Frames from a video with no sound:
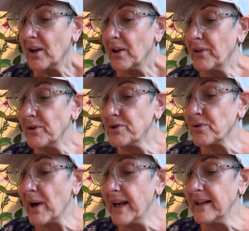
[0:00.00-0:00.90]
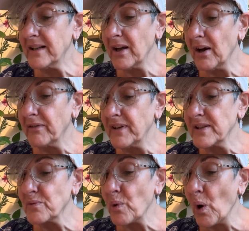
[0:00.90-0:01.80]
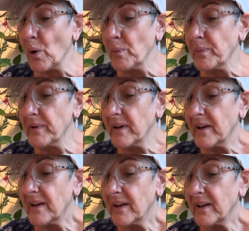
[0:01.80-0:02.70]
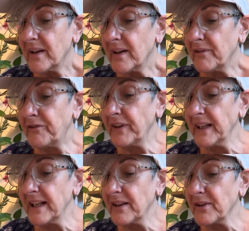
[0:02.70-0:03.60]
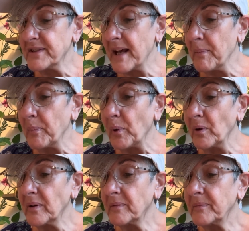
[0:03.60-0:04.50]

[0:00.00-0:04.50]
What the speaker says: the train of his robe filling the temple.